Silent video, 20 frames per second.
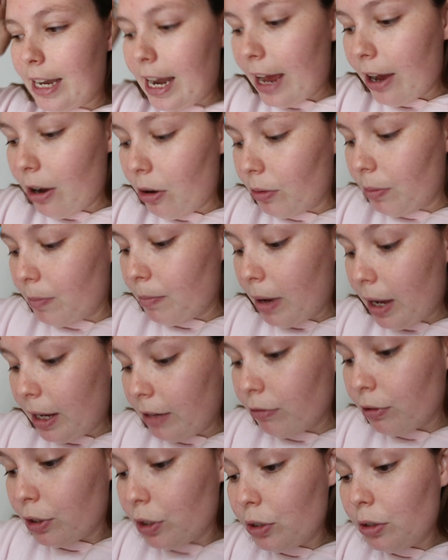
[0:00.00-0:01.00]
Now, my
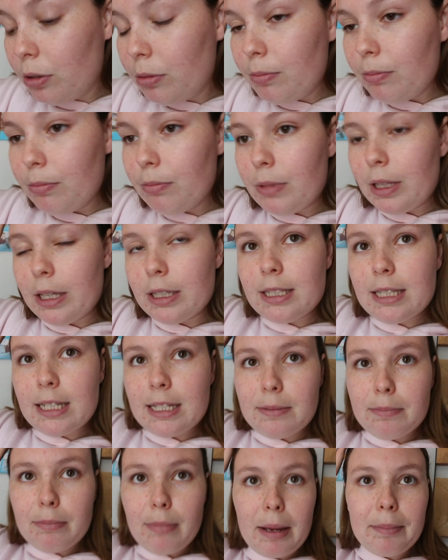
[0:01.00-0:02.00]
room,
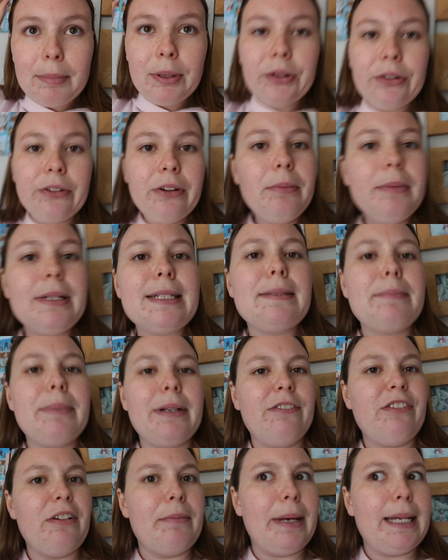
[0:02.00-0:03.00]
my beauty room is a
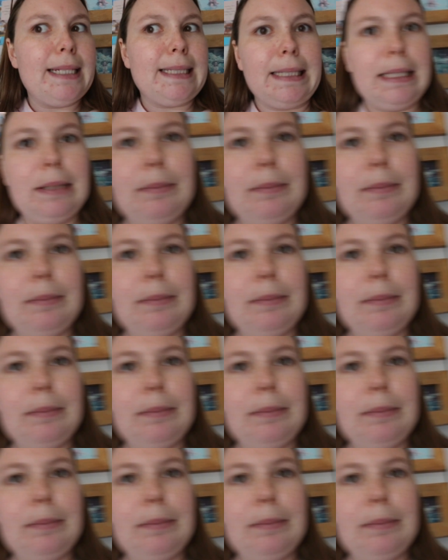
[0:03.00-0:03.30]
bit of a mess at